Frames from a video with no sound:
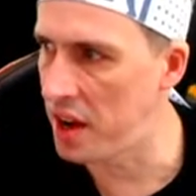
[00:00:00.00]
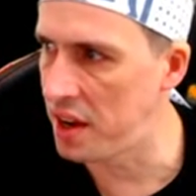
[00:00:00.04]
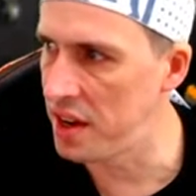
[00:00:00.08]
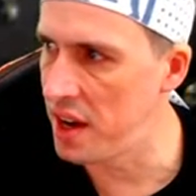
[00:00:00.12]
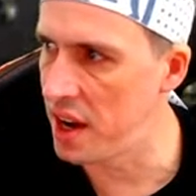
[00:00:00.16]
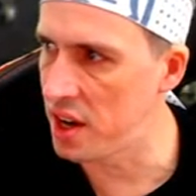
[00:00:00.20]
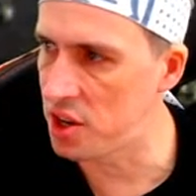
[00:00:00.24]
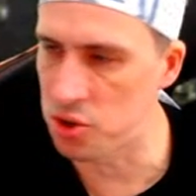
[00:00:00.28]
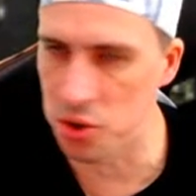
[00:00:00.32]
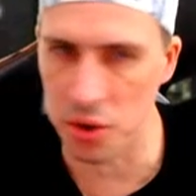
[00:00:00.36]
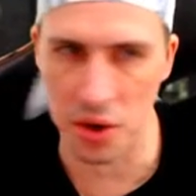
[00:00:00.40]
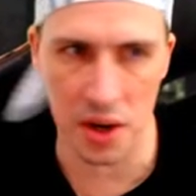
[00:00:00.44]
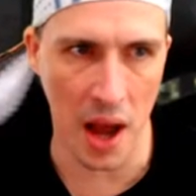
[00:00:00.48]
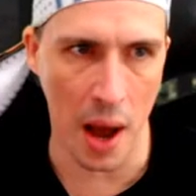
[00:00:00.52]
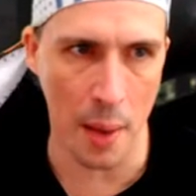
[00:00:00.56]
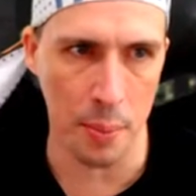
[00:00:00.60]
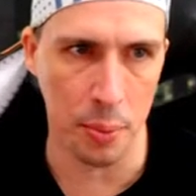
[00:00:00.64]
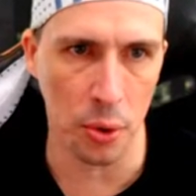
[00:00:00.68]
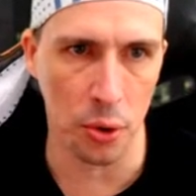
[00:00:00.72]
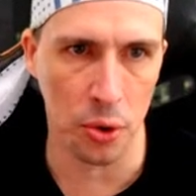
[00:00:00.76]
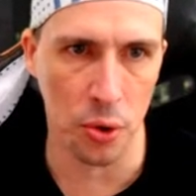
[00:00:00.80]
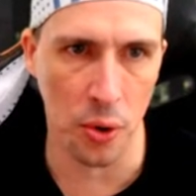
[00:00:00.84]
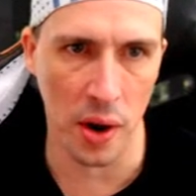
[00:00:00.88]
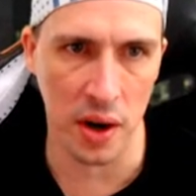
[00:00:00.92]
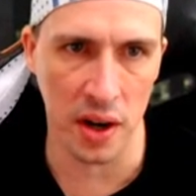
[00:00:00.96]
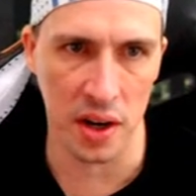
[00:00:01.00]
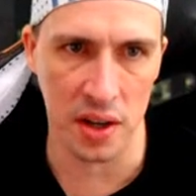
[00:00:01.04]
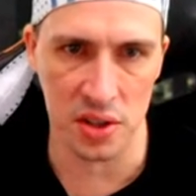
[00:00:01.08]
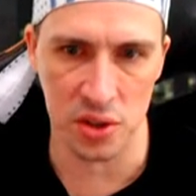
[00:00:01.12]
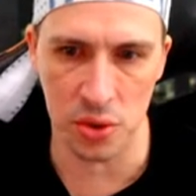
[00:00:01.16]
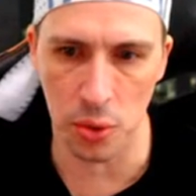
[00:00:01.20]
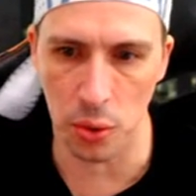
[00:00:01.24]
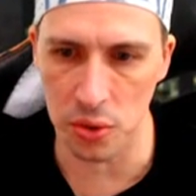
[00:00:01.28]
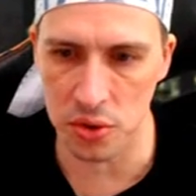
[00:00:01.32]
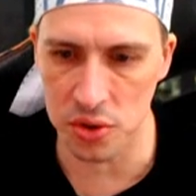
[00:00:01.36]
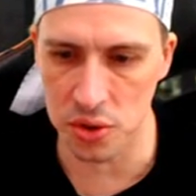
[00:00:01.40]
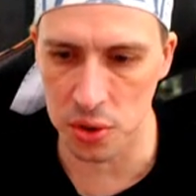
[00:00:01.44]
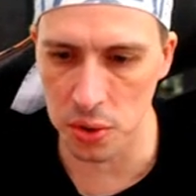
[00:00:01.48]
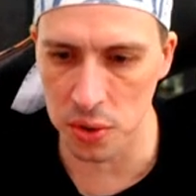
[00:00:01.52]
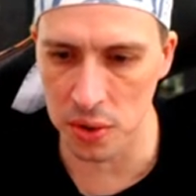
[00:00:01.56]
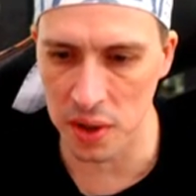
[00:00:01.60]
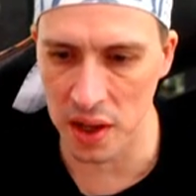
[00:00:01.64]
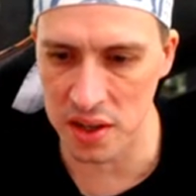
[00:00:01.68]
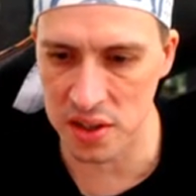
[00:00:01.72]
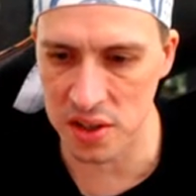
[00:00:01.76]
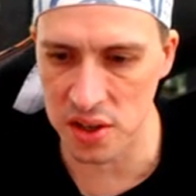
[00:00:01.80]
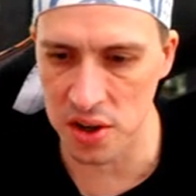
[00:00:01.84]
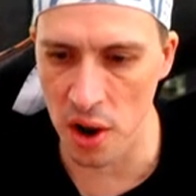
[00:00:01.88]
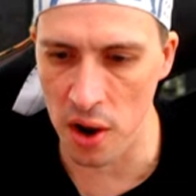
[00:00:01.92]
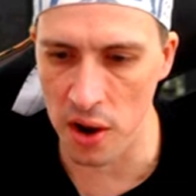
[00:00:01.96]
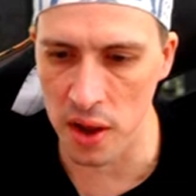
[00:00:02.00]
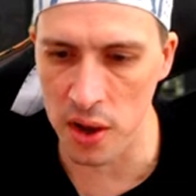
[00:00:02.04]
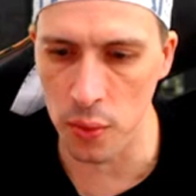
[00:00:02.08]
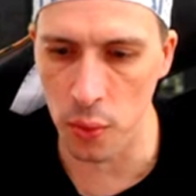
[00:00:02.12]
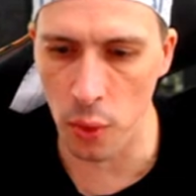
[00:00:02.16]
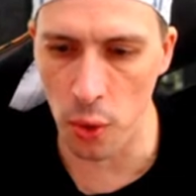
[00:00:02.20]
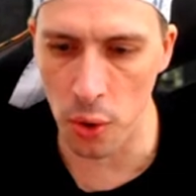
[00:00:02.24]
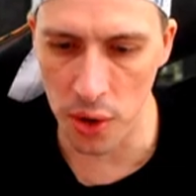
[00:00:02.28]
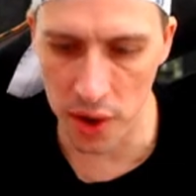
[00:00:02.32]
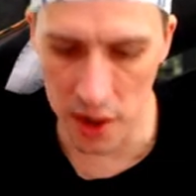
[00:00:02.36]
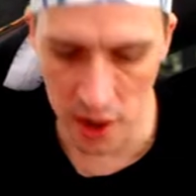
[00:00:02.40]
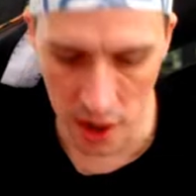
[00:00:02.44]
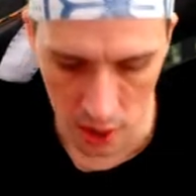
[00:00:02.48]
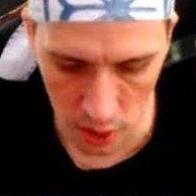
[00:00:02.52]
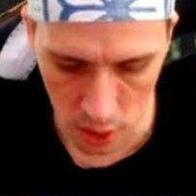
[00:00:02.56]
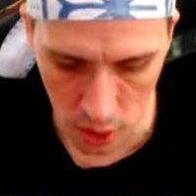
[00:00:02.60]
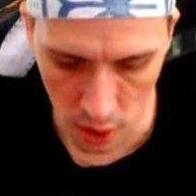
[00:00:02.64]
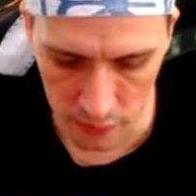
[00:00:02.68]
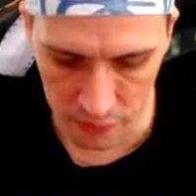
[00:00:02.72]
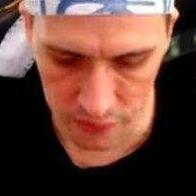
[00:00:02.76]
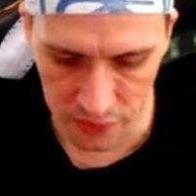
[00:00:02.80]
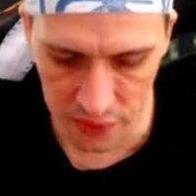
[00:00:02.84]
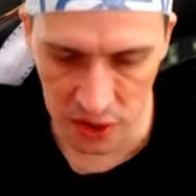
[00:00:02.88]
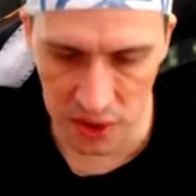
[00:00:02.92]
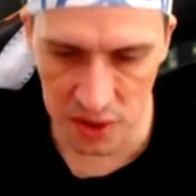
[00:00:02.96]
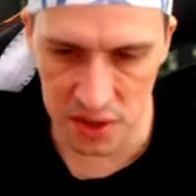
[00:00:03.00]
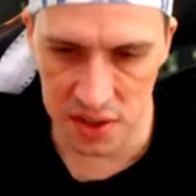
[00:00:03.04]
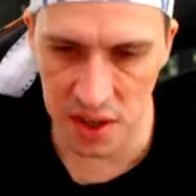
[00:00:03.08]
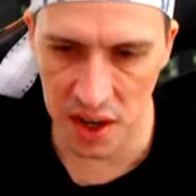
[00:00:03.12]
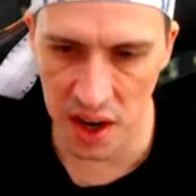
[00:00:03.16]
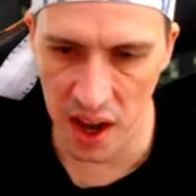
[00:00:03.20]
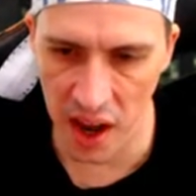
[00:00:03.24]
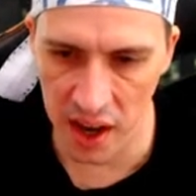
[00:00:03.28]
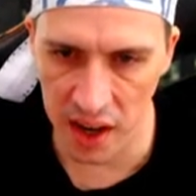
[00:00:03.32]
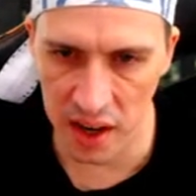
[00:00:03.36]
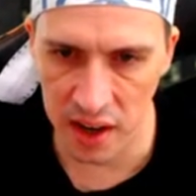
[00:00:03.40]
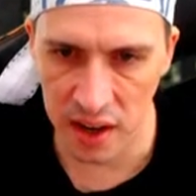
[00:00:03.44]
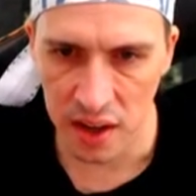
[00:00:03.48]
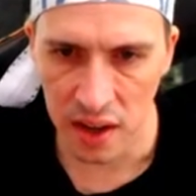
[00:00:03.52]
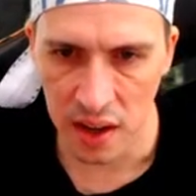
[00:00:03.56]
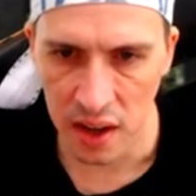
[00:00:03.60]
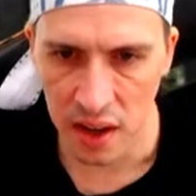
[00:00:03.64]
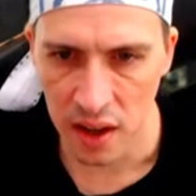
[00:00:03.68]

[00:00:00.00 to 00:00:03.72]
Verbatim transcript: extra couple credits or two. That's the only warning I got for you today.